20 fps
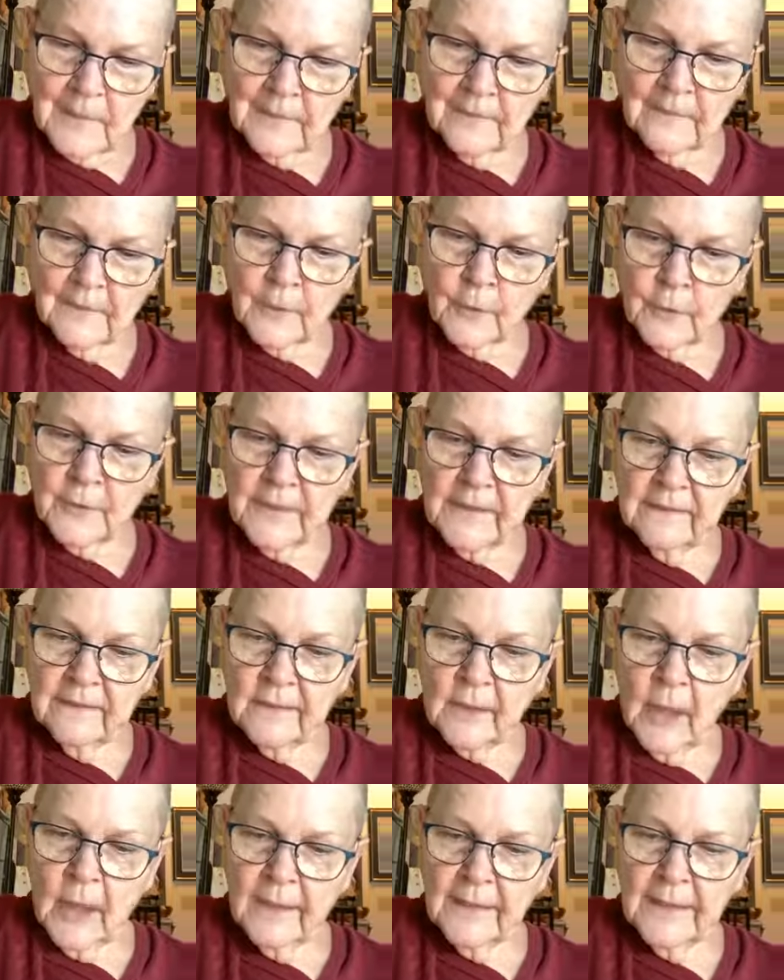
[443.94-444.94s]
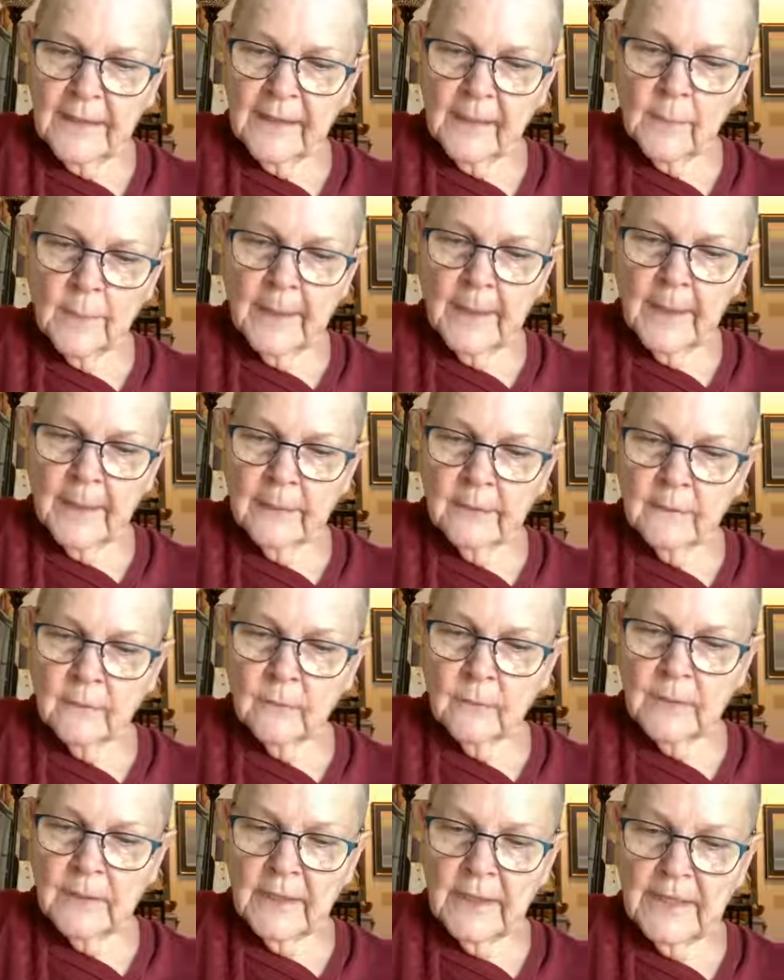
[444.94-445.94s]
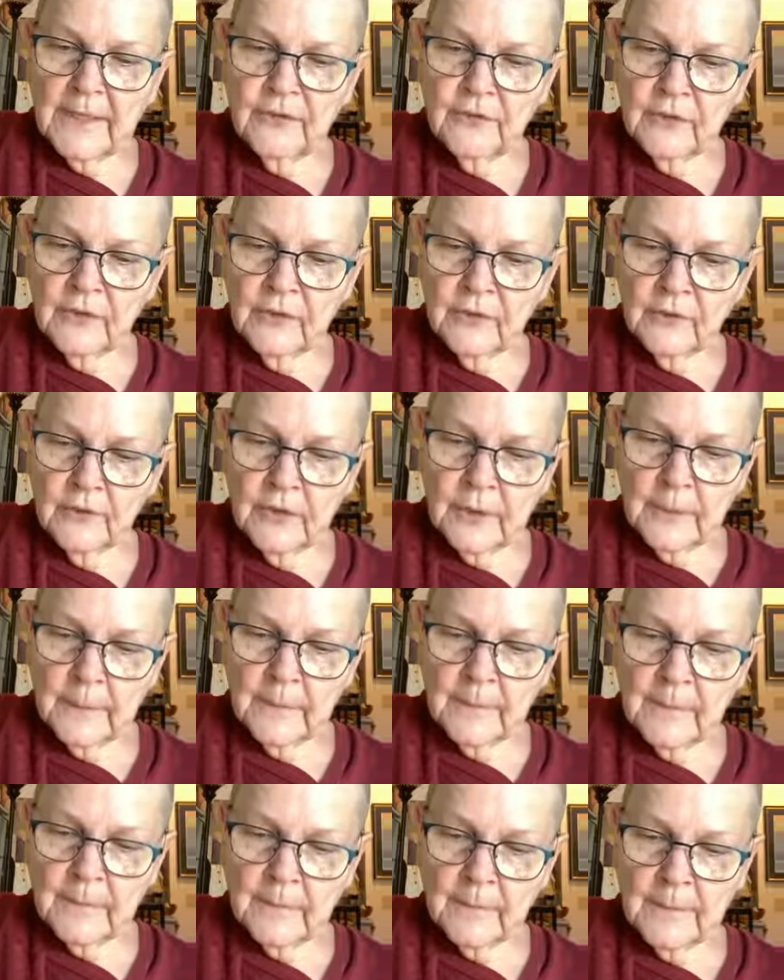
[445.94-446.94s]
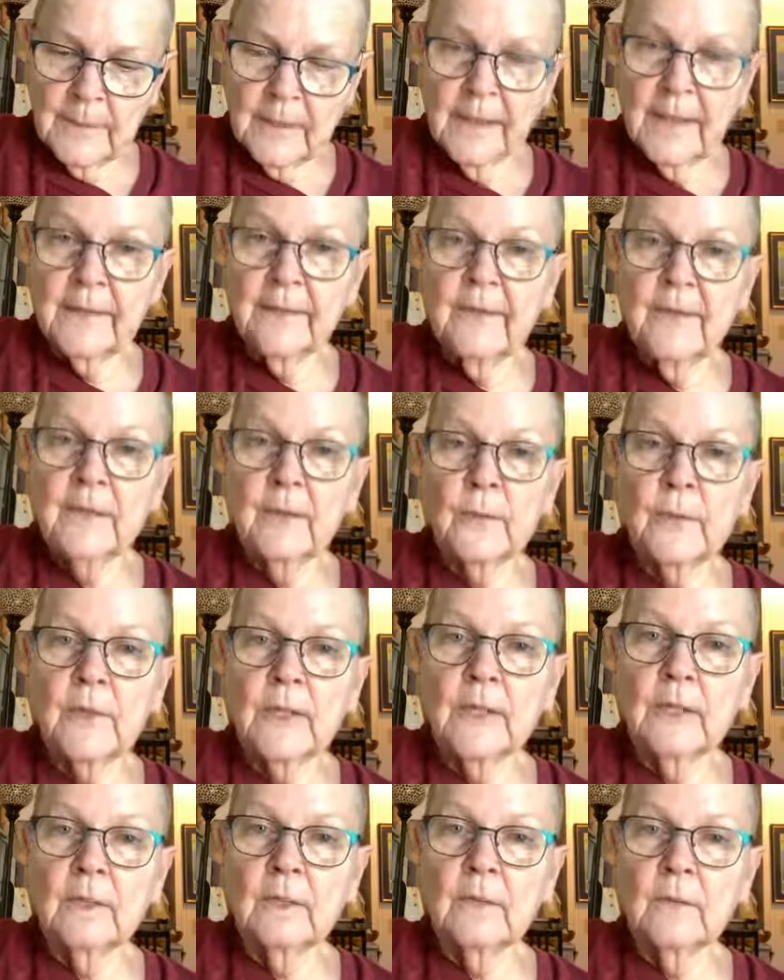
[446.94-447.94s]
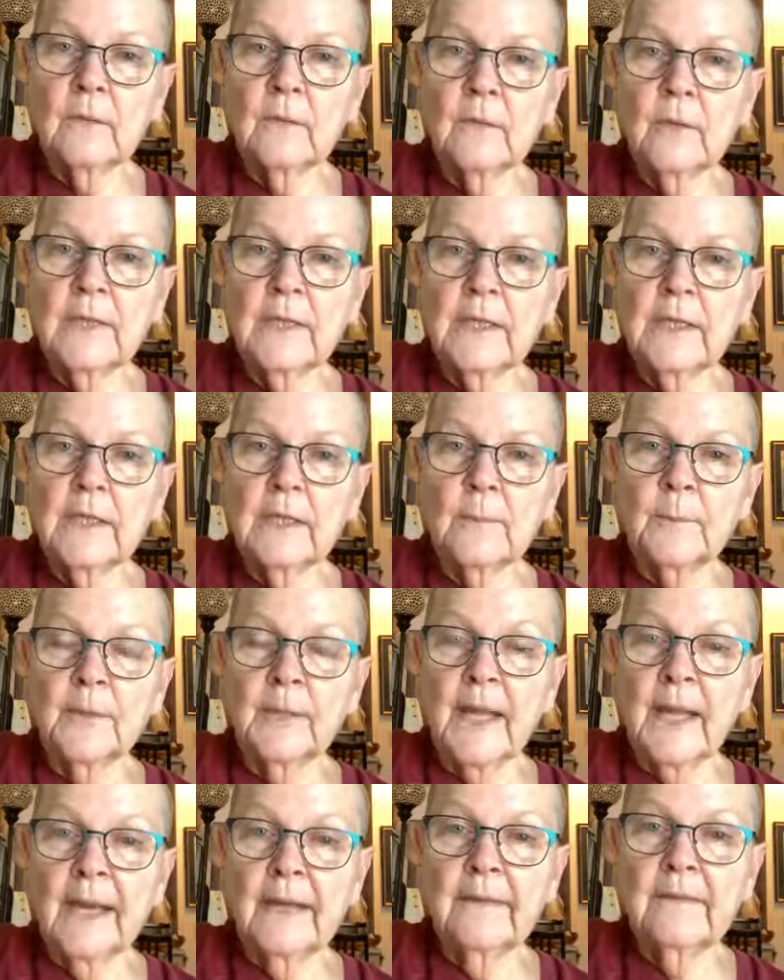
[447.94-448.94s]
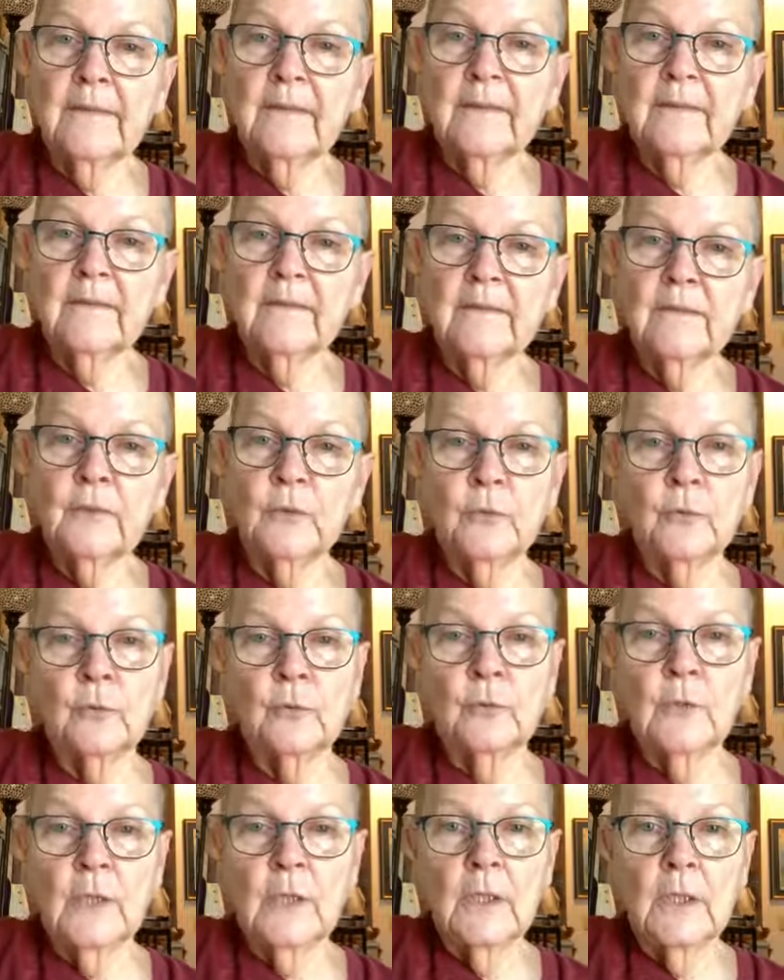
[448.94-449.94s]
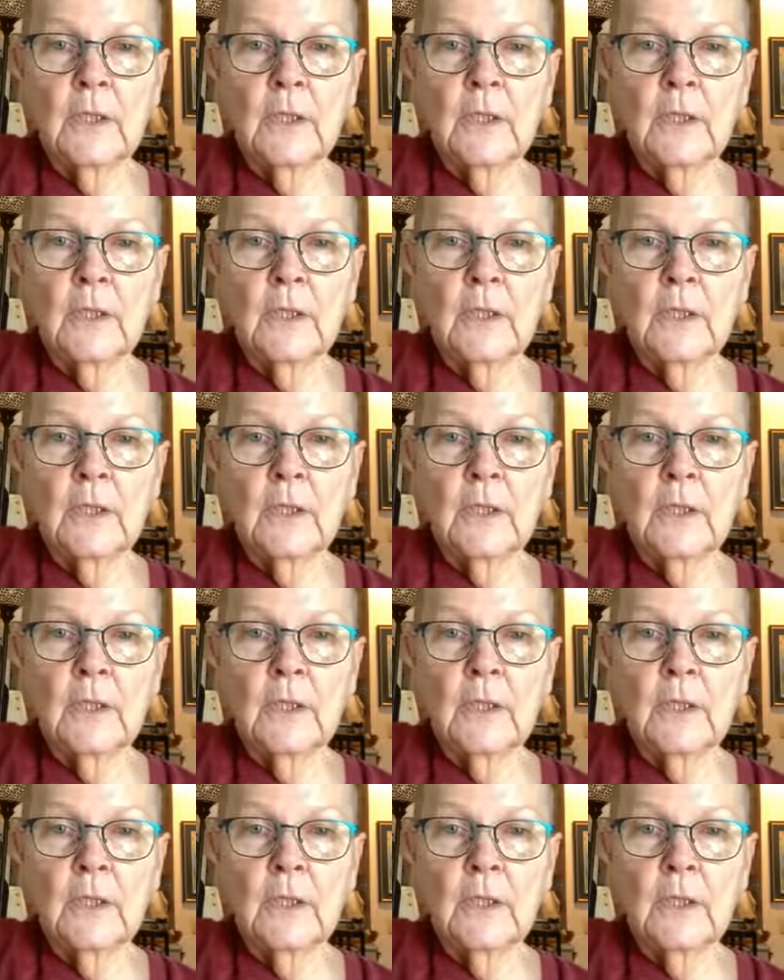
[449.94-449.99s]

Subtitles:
So he's talking about relationships, but I think we can apply this to